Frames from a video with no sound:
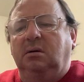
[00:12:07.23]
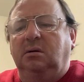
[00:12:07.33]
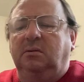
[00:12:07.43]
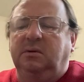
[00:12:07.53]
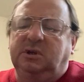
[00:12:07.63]

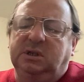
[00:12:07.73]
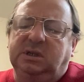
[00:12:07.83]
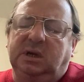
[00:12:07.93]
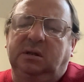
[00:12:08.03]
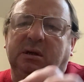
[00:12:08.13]
which is,
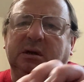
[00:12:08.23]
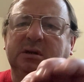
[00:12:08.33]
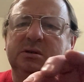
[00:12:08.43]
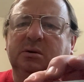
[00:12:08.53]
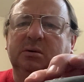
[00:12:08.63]
I think
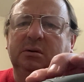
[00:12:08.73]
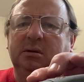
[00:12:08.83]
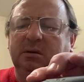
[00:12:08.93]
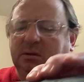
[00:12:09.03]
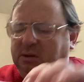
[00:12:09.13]
it's good,
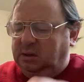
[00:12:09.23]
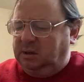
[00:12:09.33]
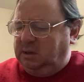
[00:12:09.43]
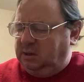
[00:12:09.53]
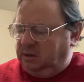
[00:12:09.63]

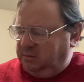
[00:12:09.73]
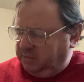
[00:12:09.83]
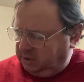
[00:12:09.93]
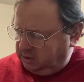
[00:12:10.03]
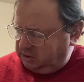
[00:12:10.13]

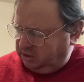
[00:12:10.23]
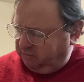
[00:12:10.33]
because